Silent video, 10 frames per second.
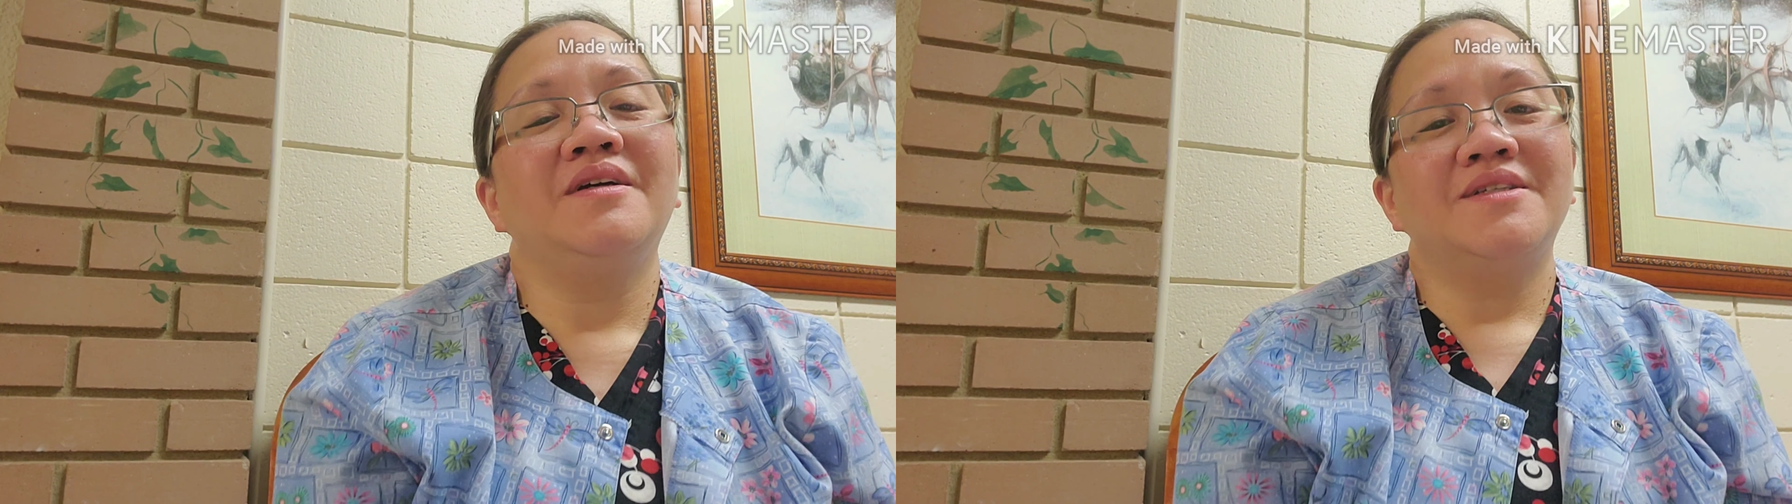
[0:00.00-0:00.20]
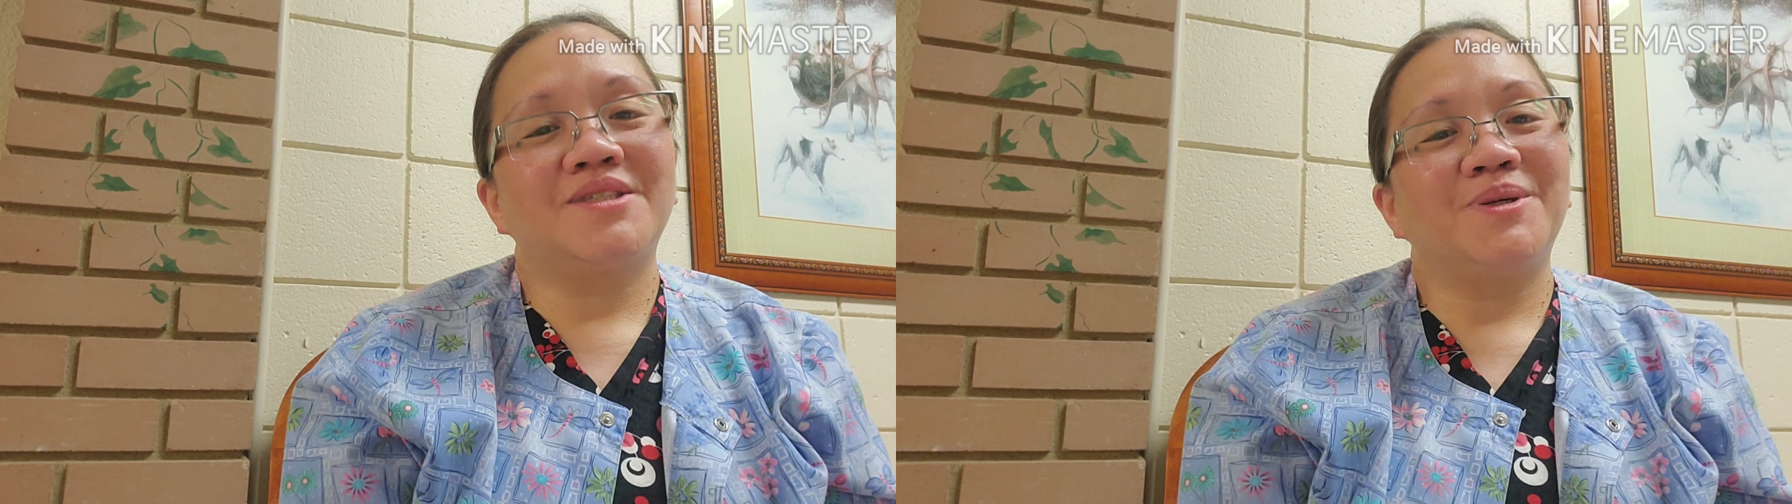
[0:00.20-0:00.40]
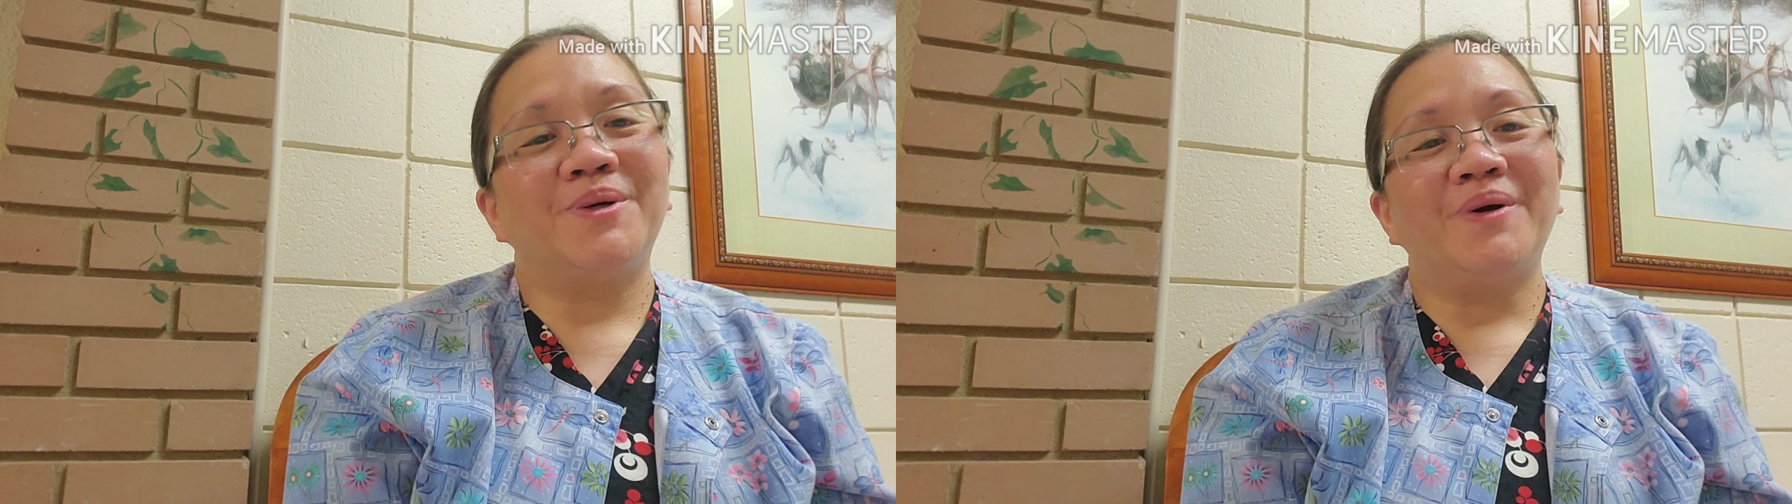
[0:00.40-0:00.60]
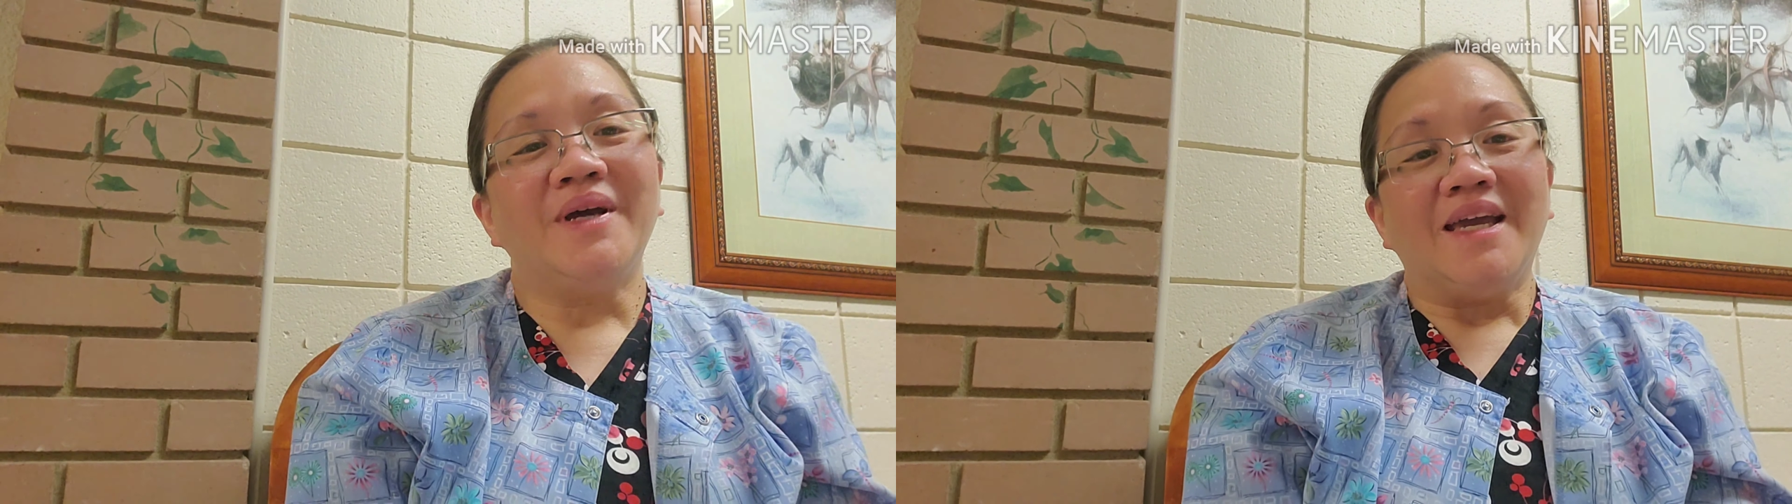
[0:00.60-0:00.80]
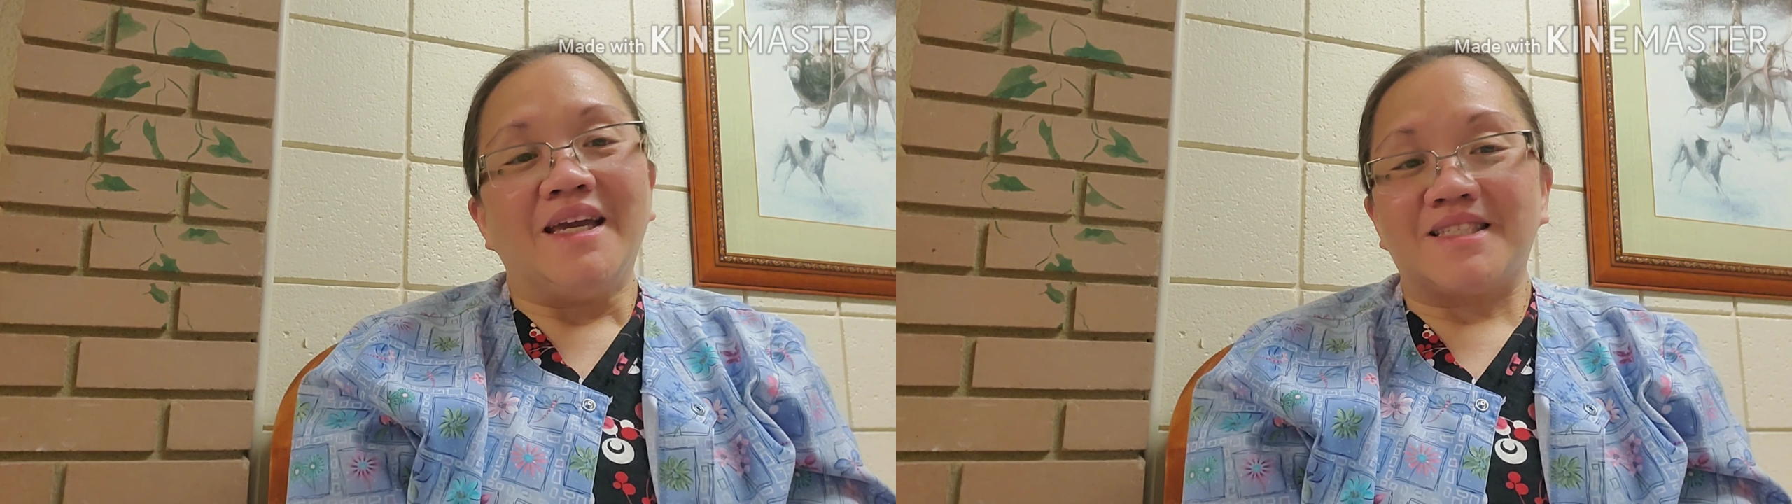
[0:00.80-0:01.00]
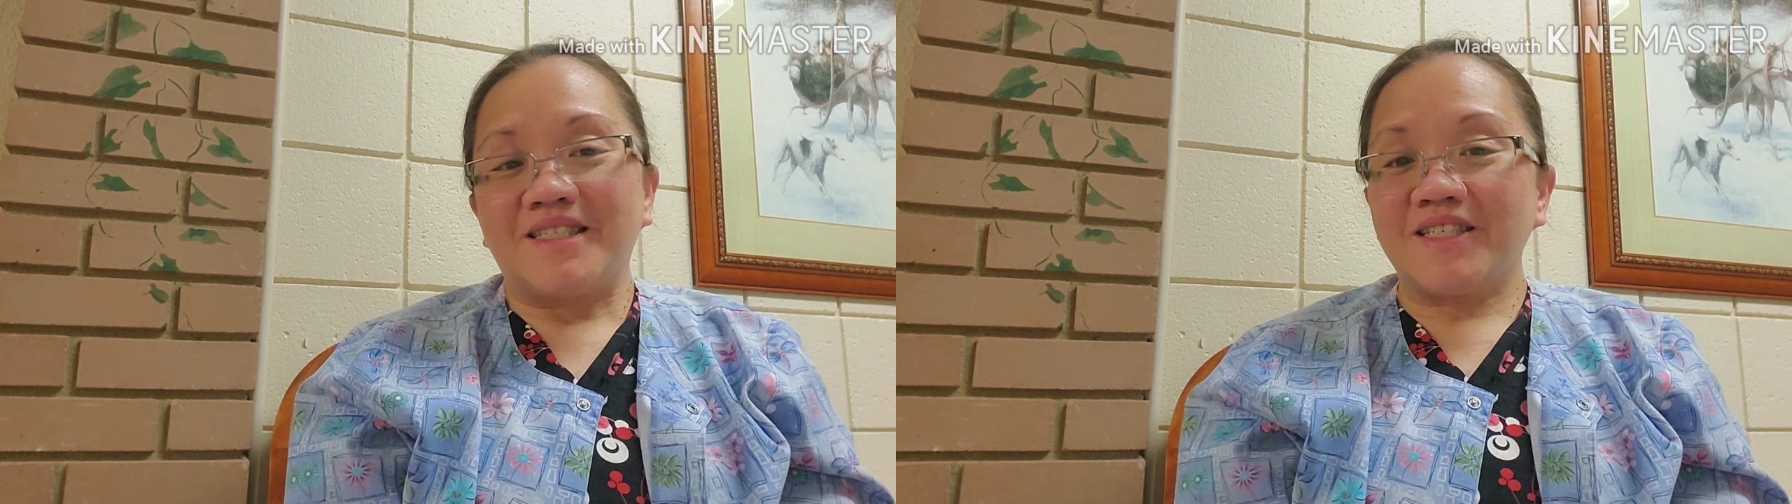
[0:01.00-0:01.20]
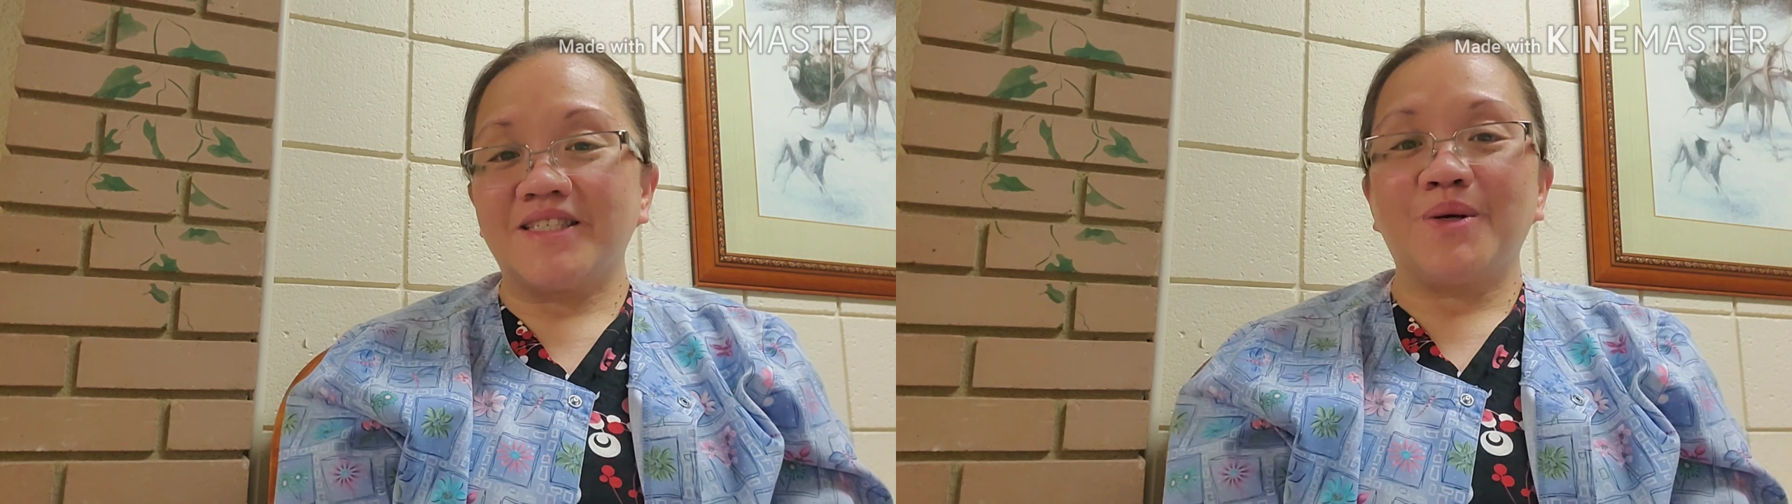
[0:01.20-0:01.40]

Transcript: so it's just a